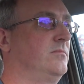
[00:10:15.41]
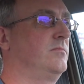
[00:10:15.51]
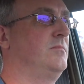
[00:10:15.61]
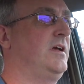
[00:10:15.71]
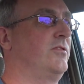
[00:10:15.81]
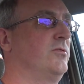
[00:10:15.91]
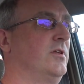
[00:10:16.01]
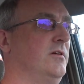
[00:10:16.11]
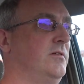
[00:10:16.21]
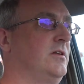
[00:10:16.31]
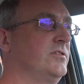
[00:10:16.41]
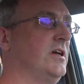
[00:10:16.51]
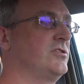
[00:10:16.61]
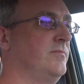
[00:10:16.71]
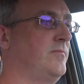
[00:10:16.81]
make it through the
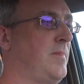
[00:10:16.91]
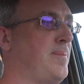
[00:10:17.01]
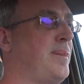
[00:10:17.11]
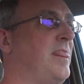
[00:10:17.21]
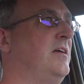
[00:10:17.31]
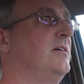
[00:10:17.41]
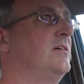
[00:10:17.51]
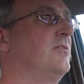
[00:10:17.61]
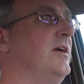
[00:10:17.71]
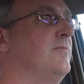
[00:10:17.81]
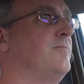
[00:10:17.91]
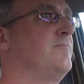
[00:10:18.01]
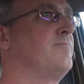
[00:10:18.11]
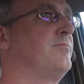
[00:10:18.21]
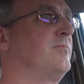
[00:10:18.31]
intersection. Great.
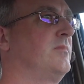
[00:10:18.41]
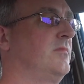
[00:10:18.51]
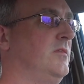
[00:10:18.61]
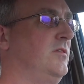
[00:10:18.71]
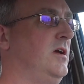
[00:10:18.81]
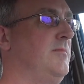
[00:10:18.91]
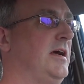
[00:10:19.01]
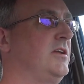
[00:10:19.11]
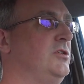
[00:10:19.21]
Okay, back in